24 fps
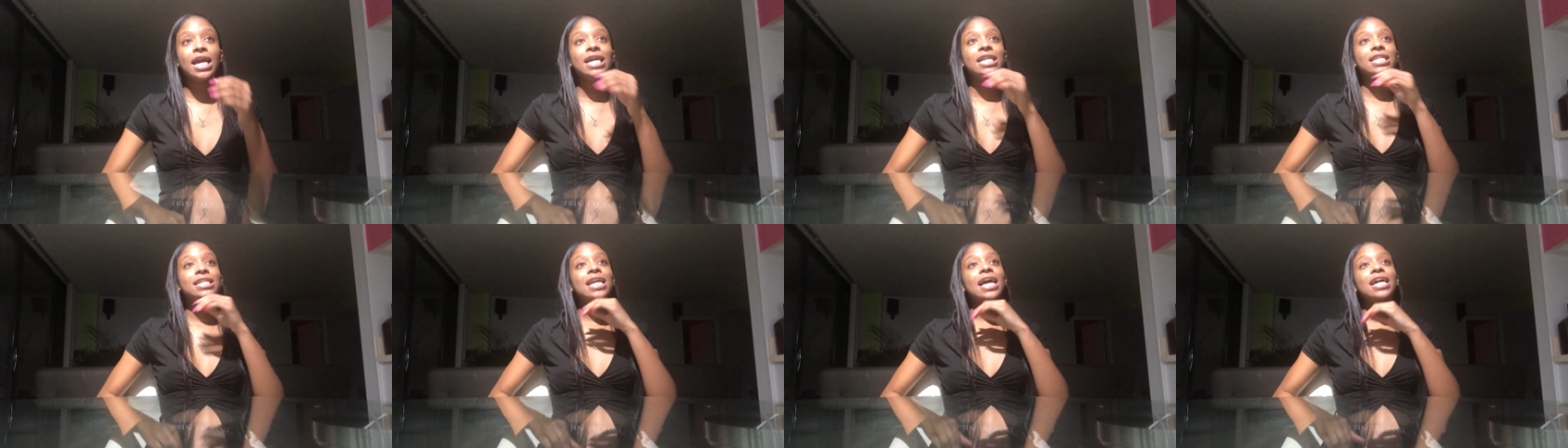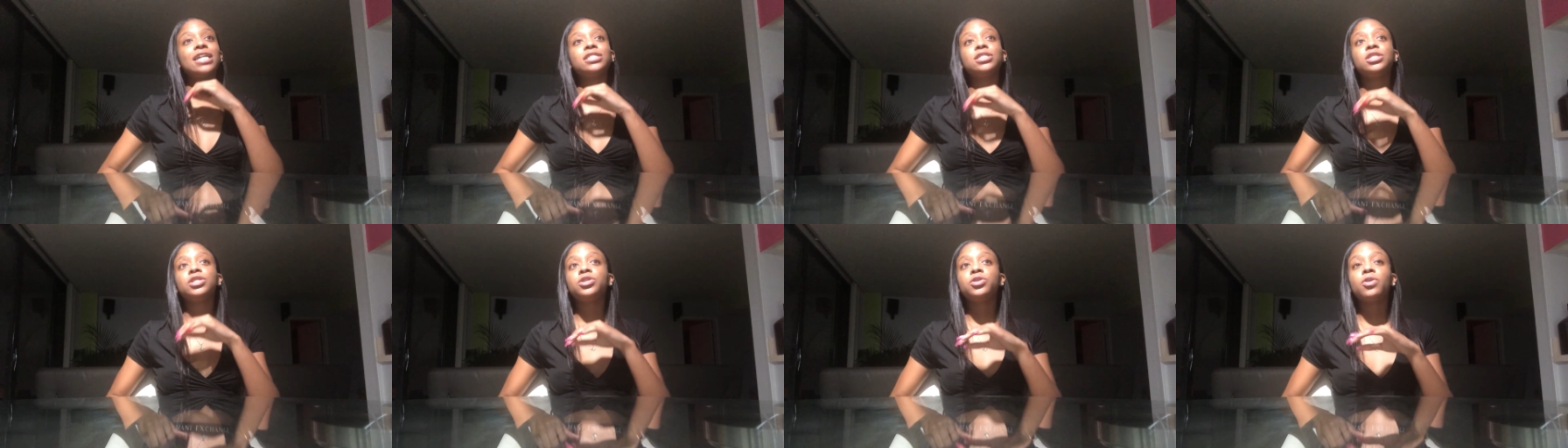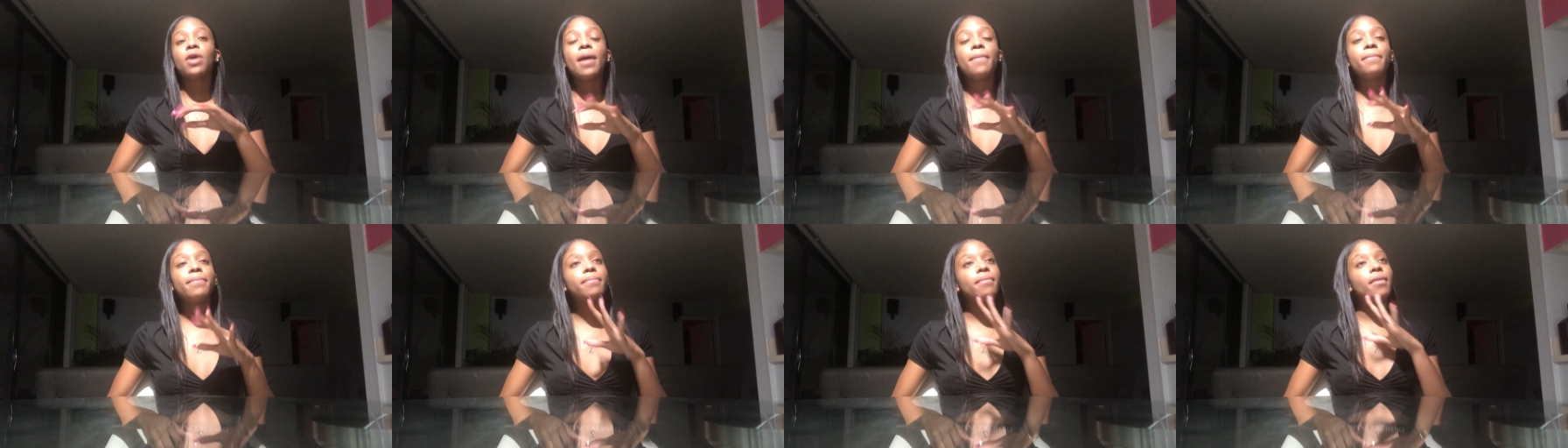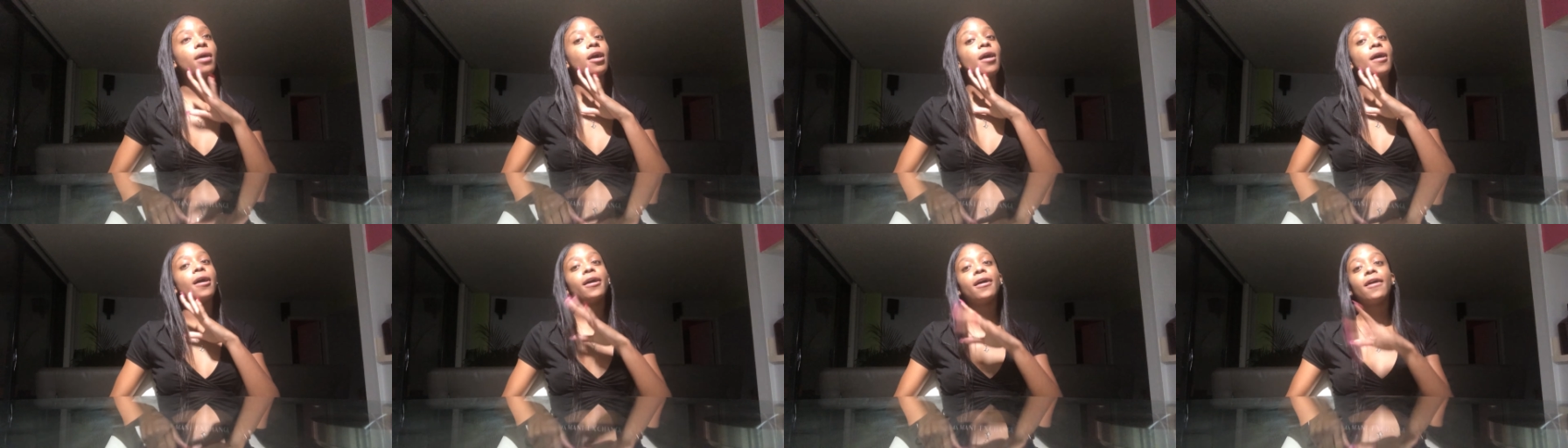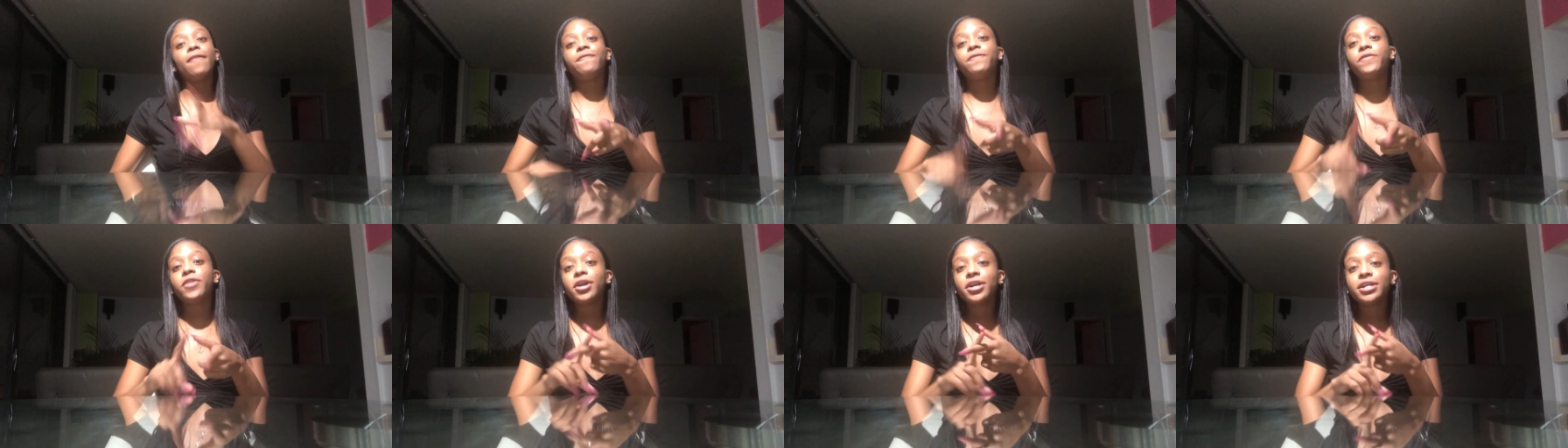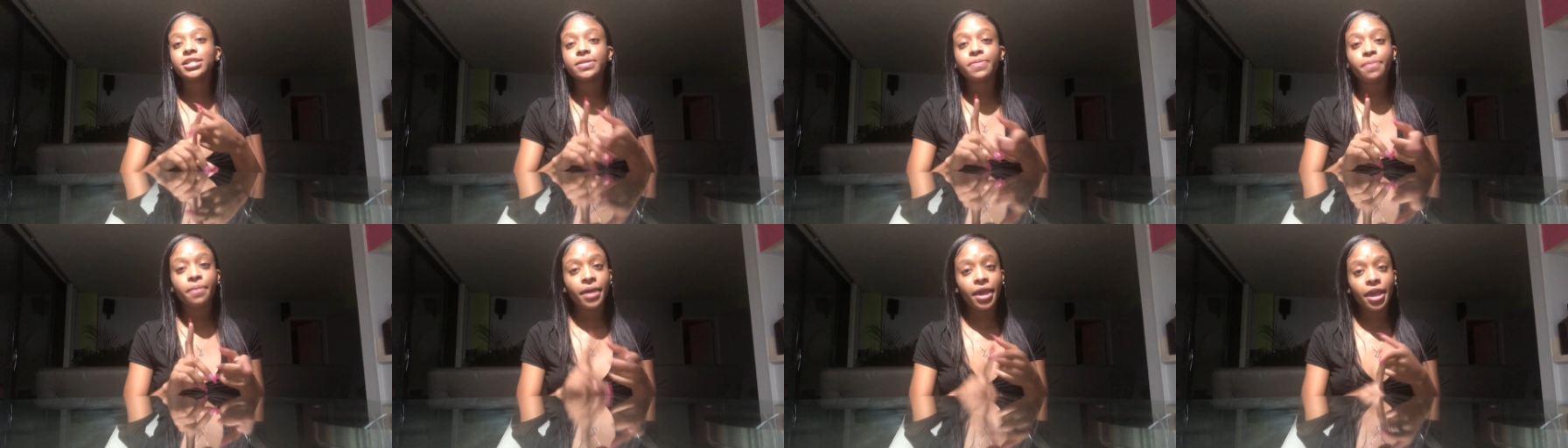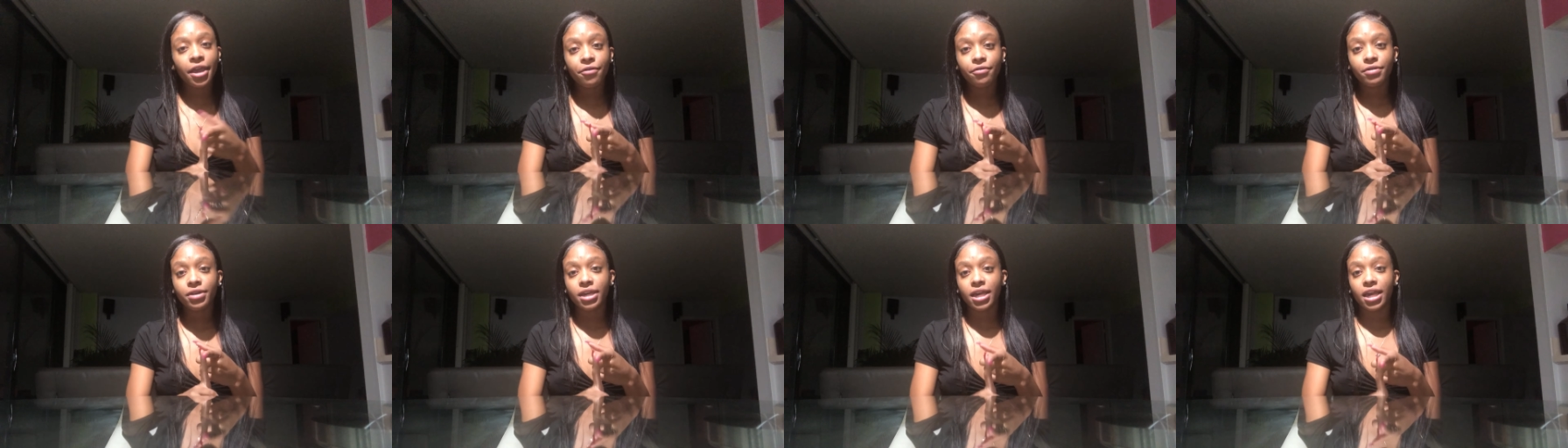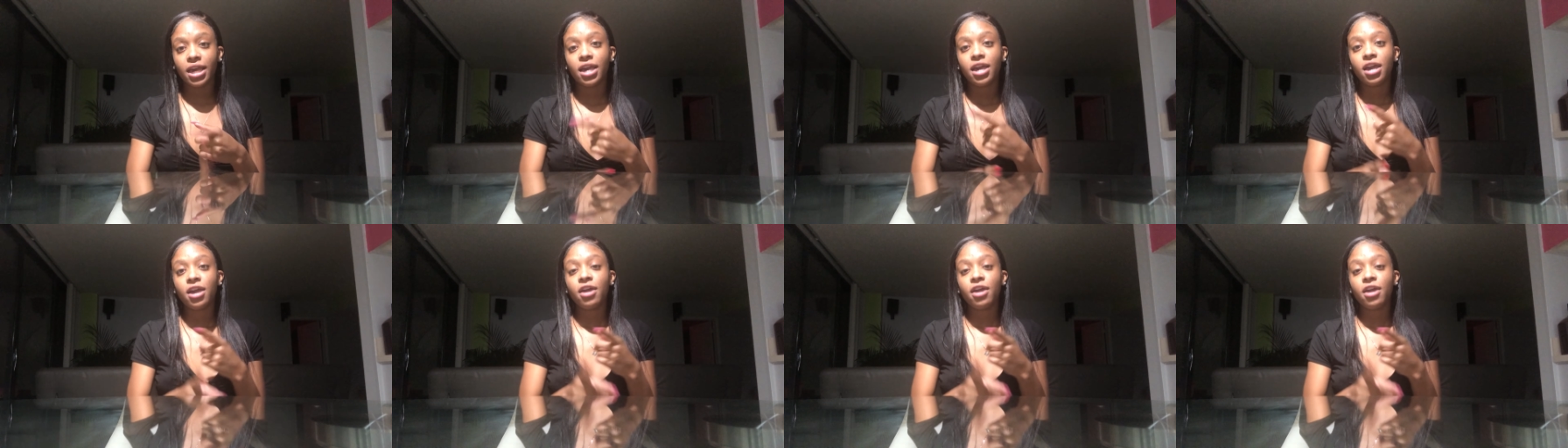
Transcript: Next, you know, I'm First period,